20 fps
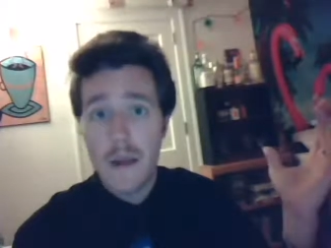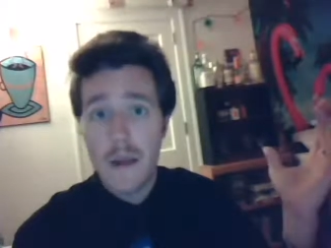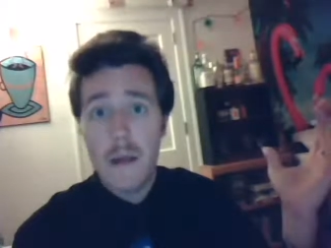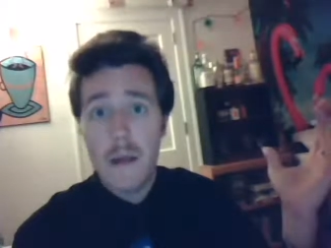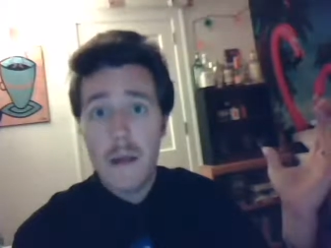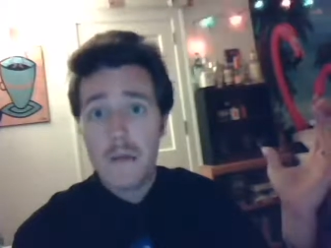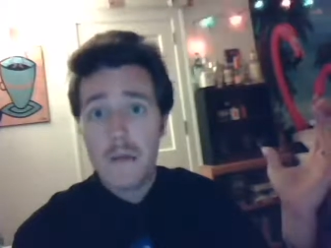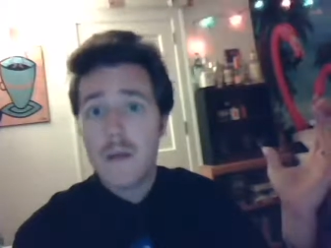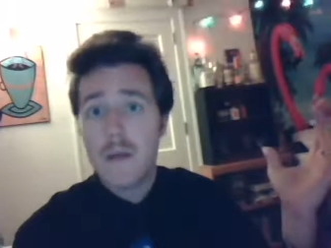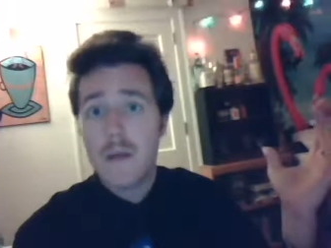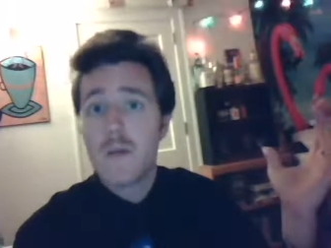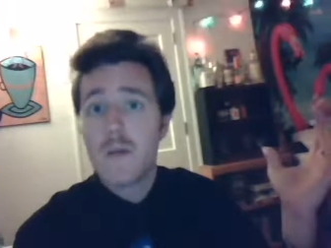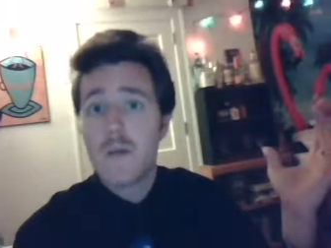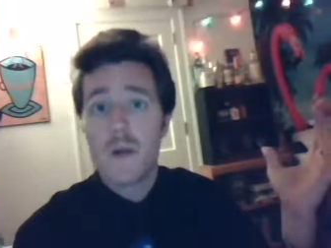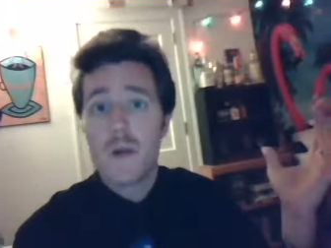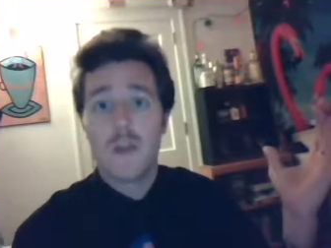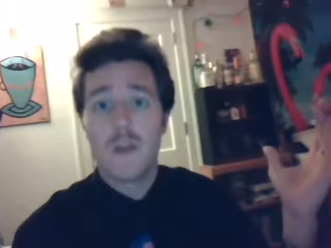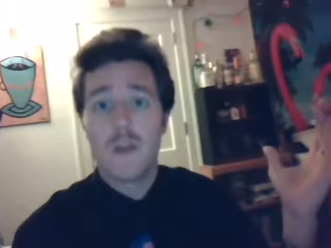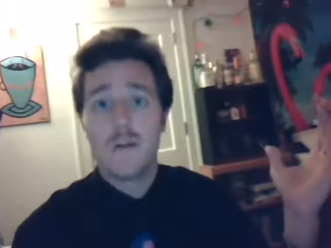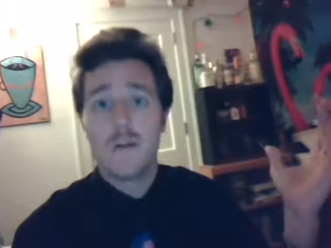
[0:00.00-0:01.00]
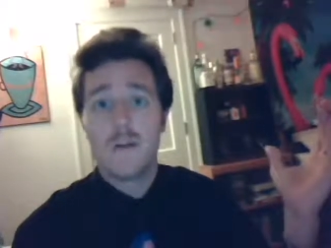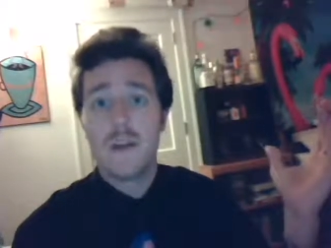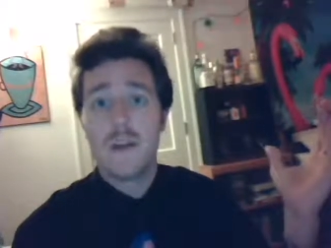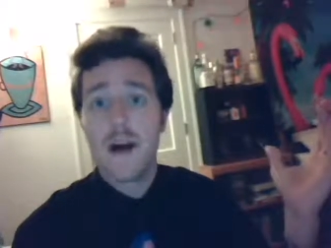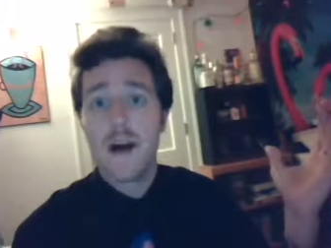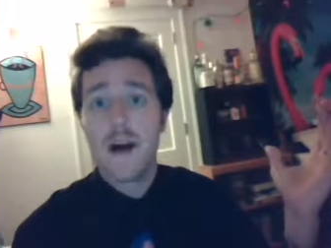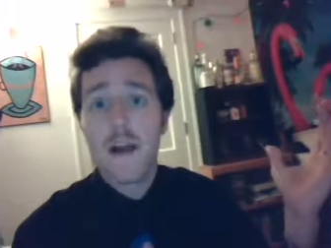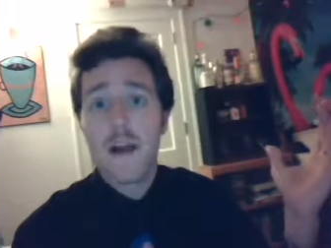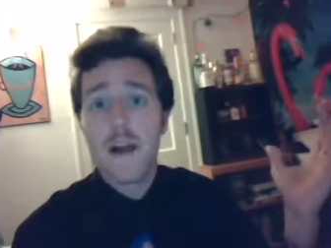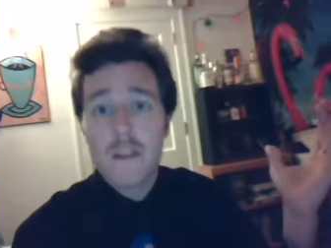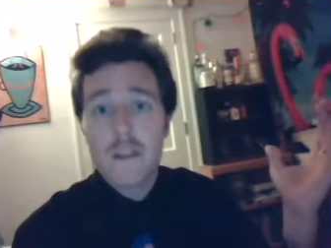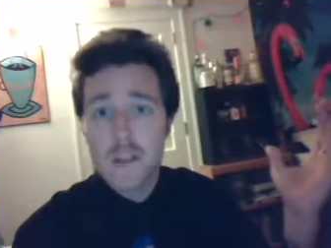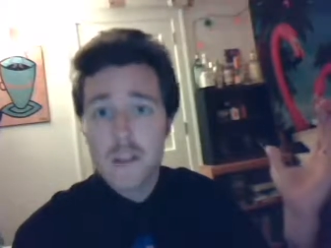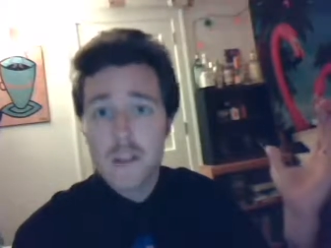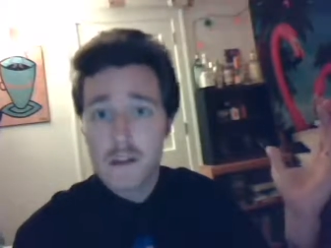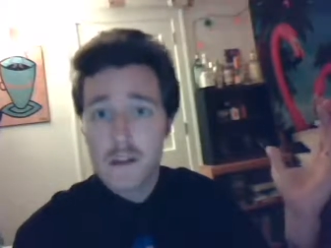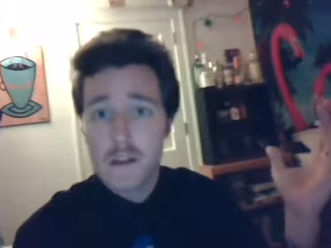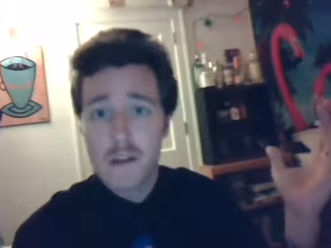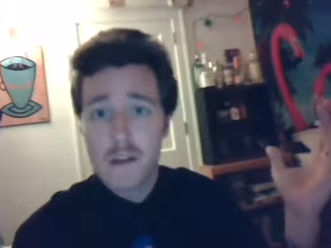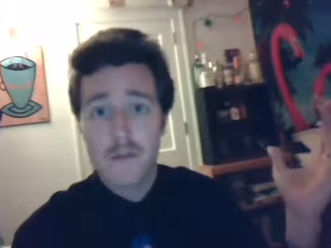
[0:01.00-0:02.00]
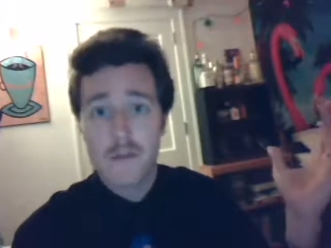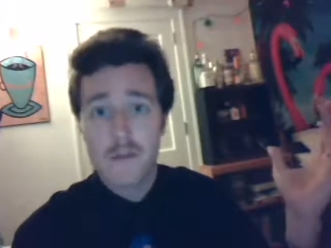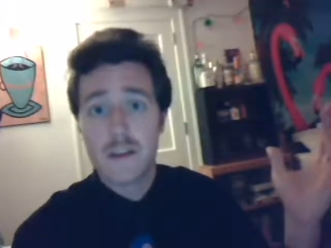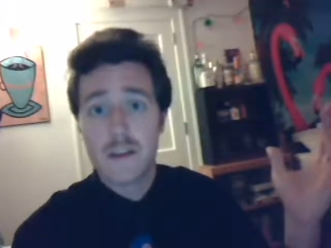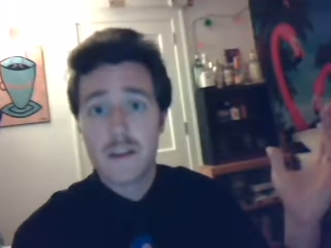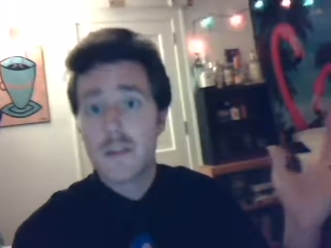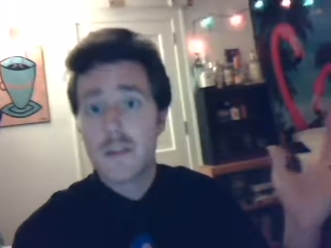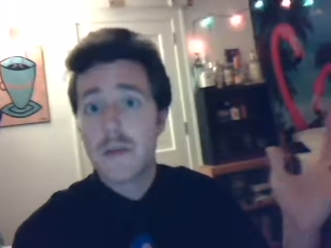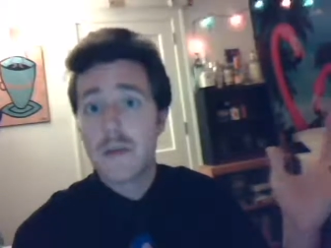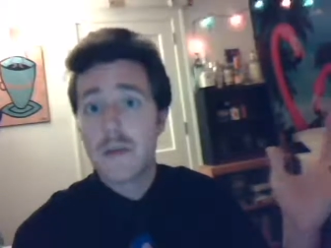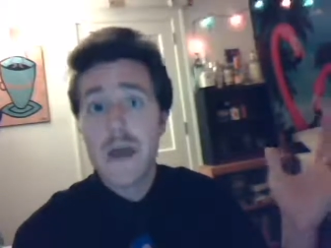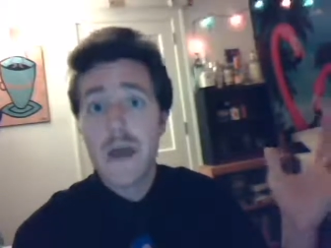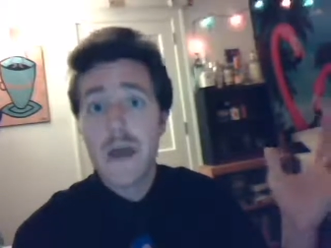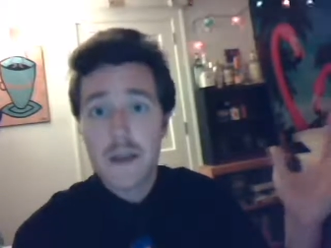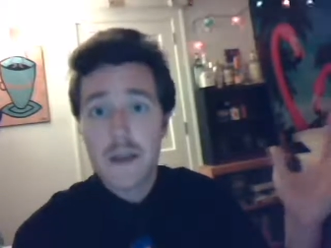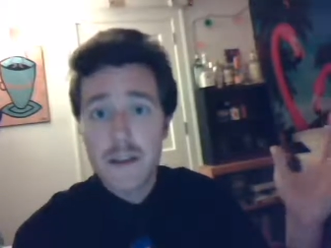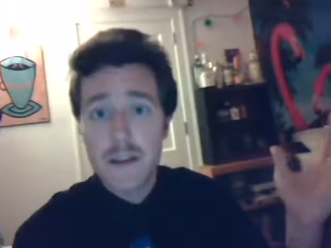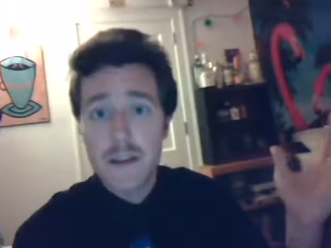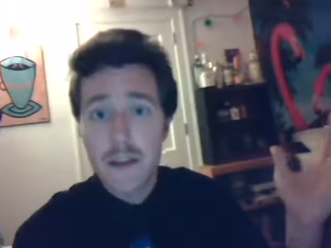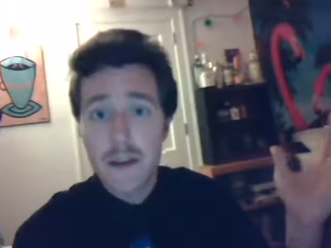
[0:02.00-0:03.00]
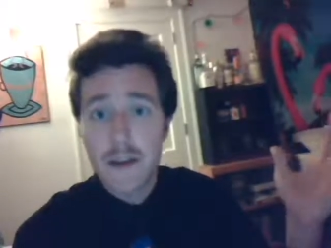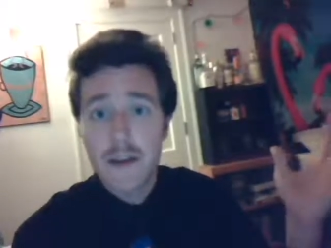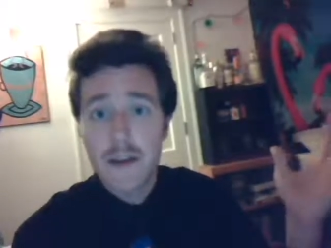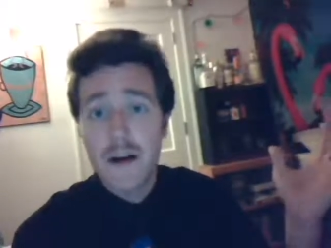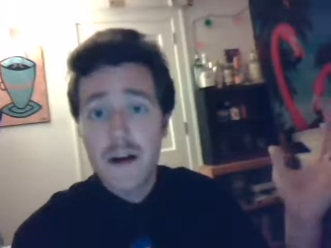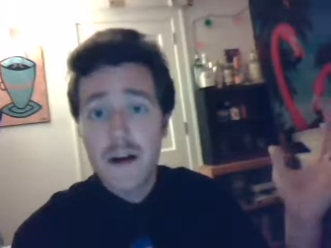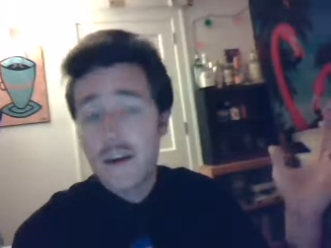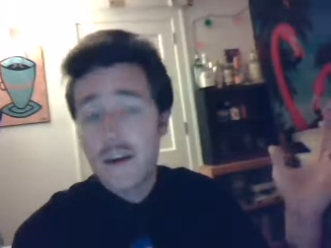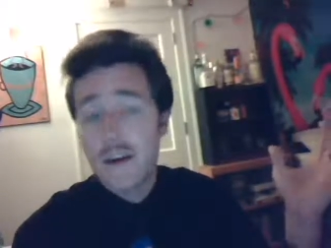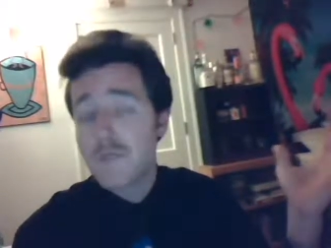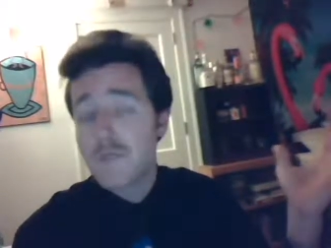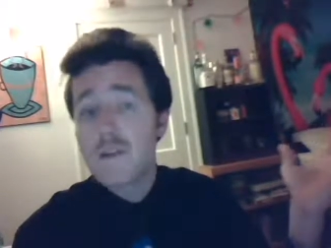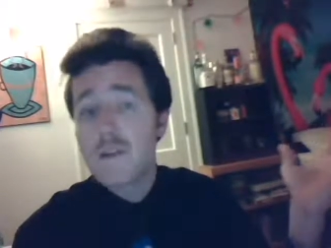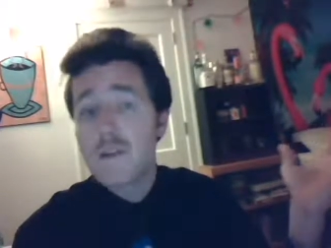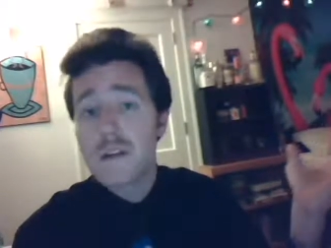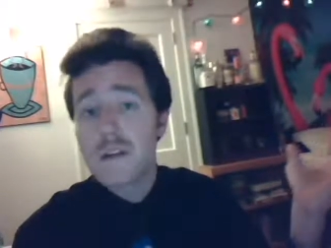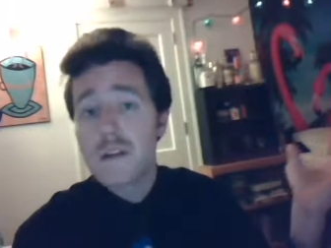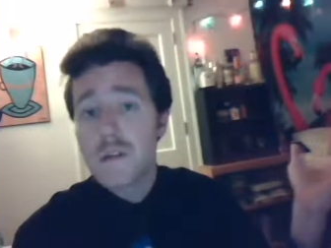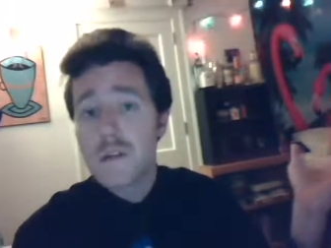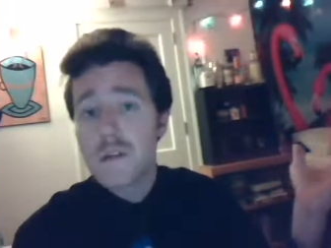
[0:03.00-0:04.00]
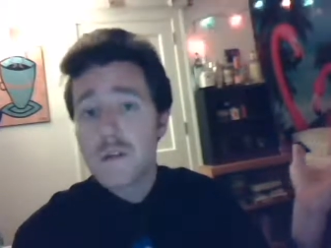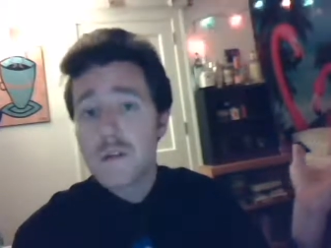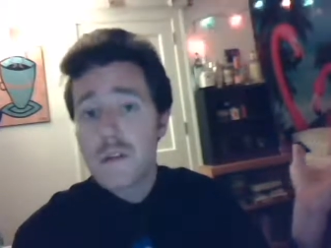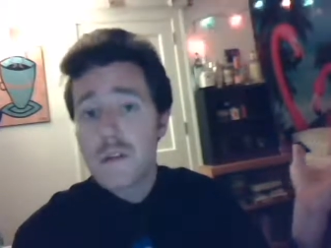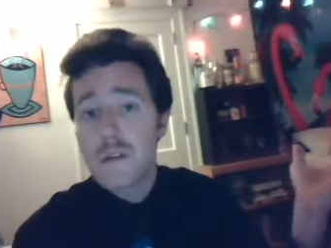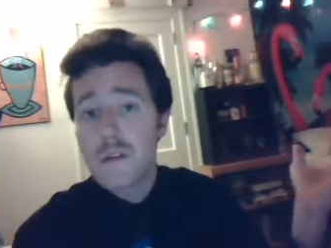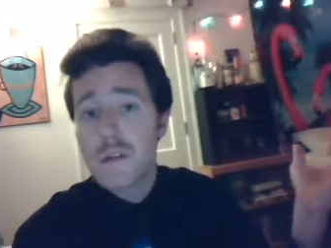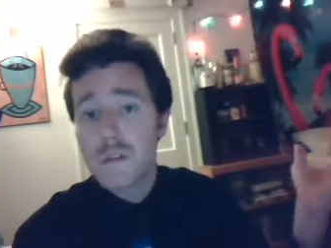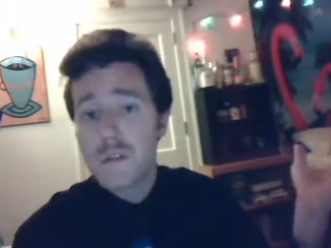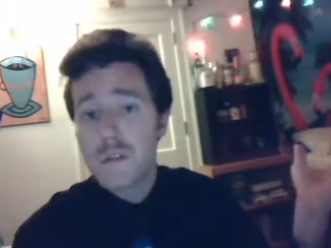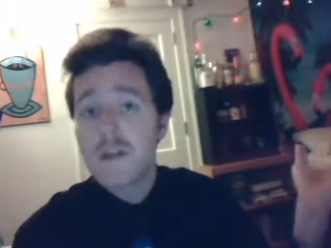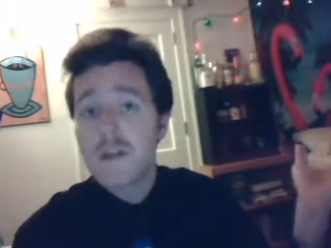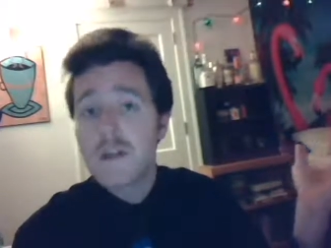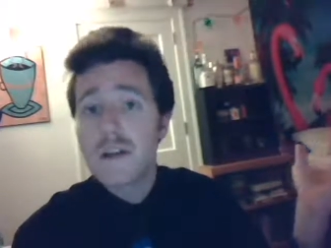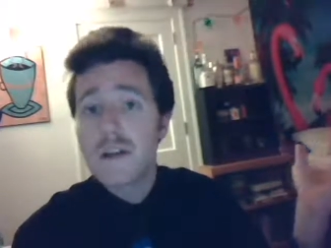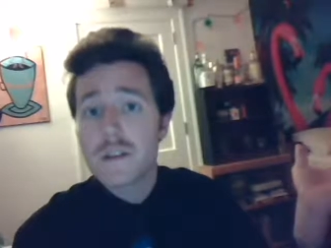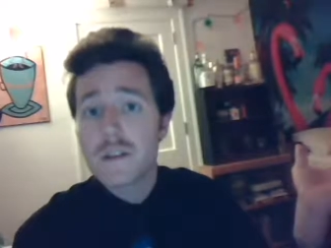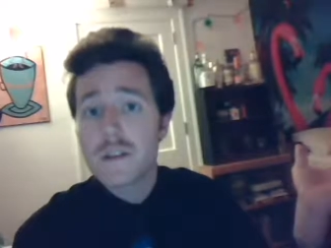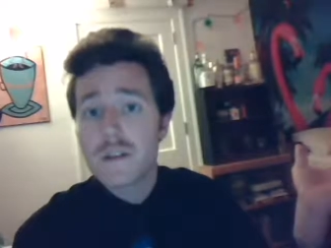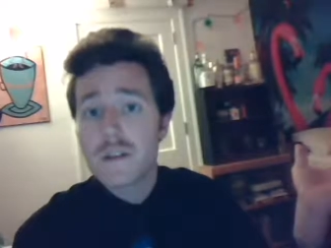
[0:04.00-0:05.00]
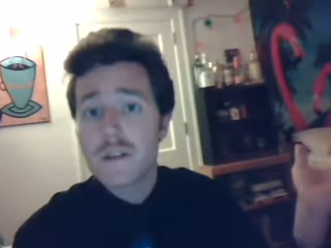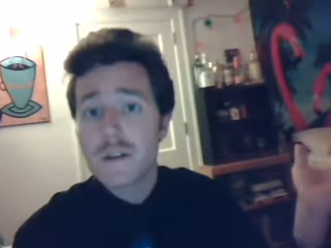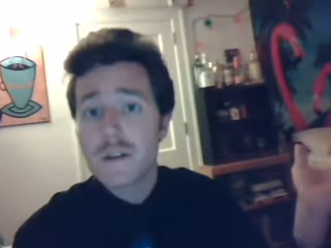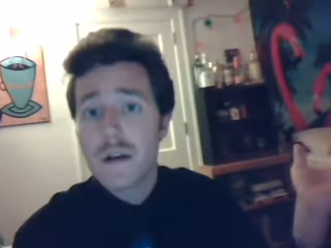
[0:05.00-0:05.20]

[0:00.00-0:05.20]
And, what a good college is going to depend on every single person you talk to.